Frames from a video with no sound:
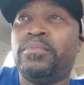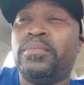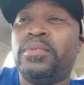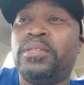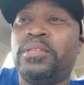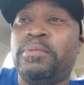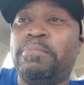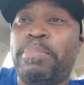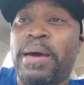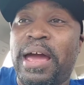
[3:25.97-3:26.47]

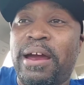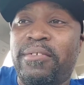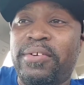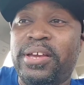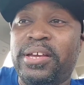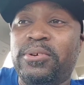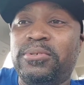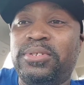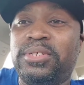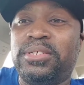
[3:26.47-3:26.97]
the
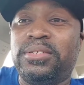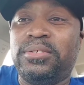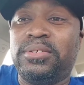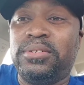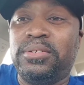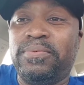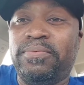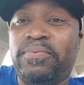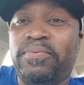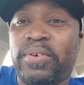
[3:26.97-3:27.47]
Barrios
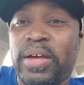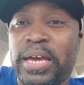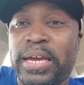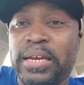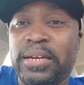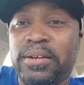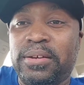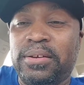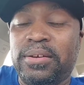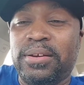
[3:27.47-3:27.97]

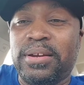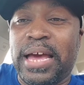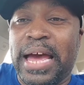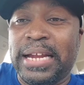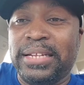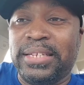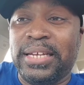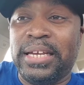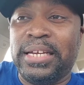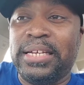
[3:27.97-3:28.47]
fight,
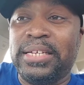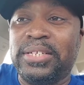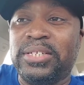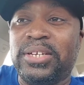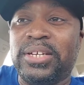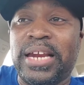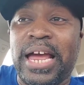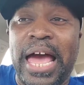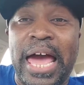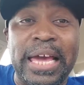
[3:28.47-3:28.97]
I think he's
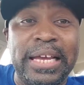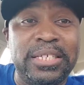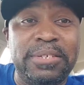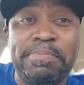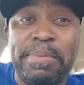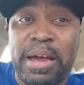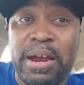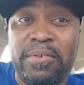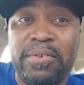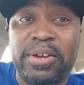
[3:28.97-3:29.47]
going to ice
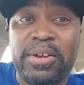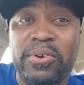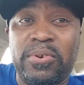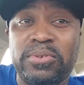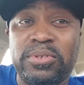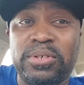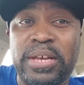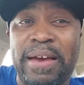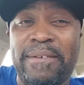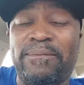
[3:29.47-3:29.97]

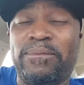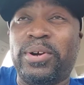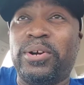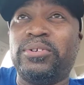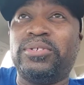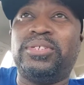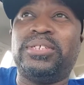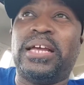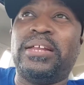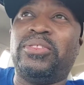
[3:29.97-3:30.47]
Barrios. At
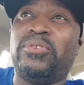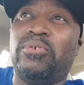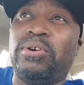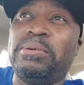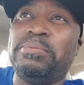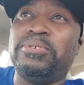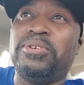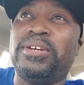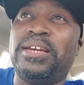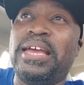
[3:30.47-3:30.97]
first, I thought
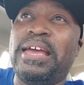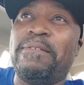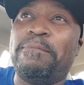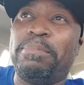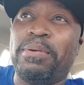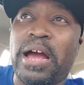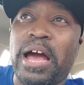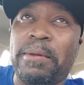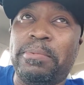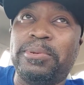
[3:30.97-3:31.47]
he was going to have
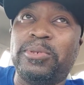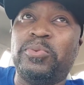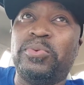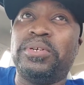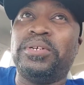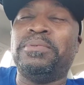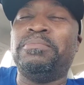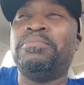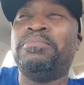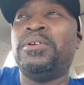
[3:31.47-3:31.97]
problems
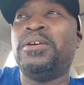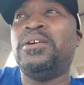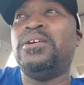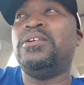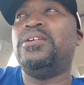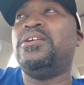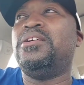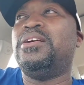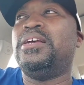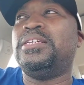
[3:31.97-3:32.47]
with him.
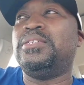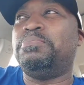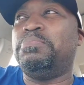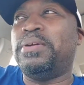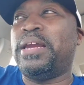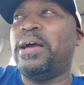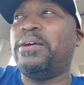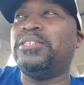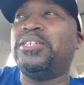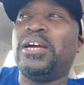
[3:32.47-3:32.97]
But
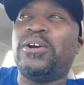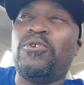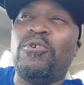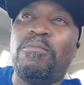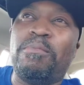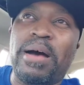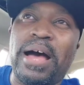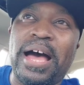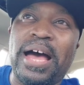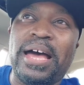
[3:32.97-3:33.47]
as I go
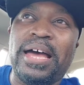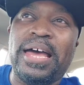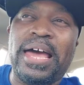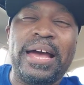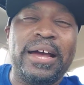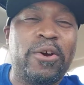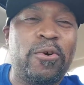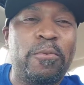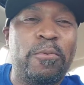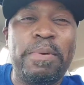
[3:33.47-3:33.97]

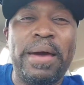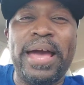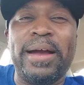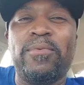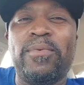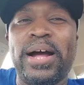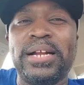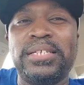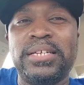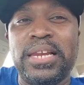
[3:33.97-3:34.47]
back,
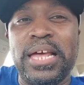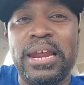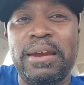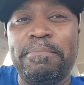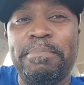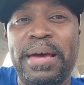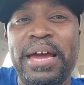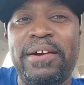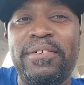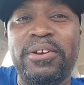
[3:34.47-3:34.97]
watch a lot
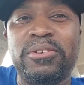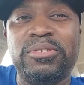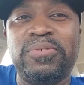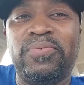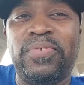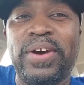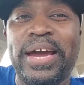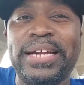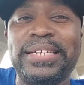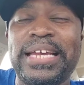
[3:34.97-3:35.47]
of Barrios
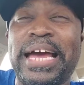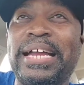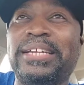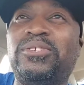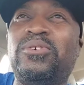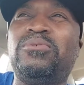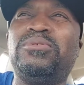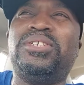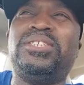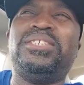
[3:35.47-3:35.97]
fights. I
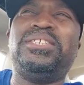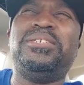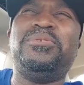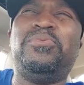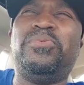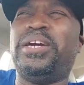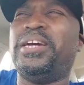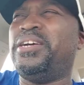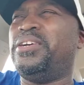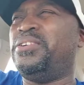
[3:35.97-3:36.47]
don't see
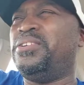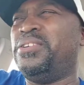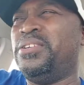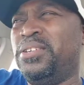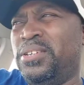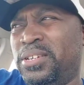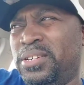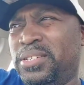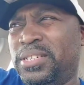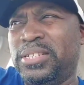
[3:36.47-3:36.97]
where
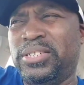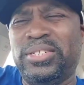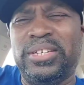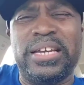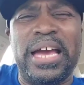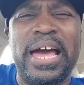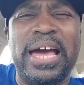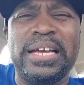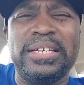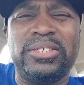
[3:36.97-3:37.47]
this
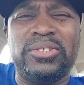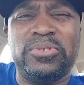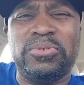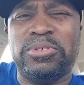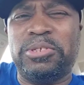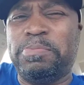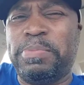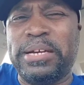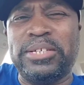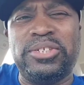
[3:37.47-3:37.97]
guy is so
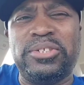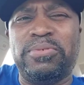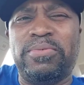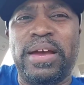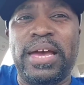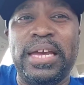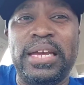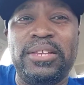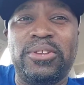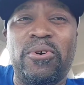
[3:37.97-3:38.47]
special
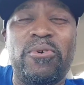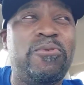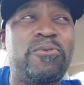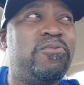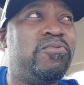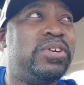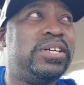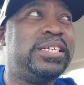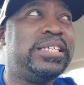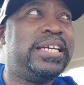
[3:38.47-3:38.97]
at. He don't
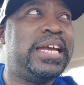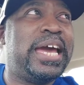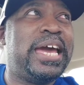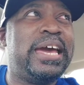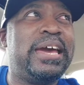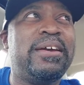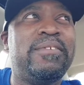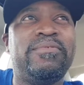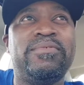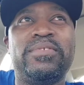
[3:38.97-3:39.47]
really
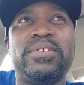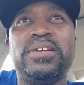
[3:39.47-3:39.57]
have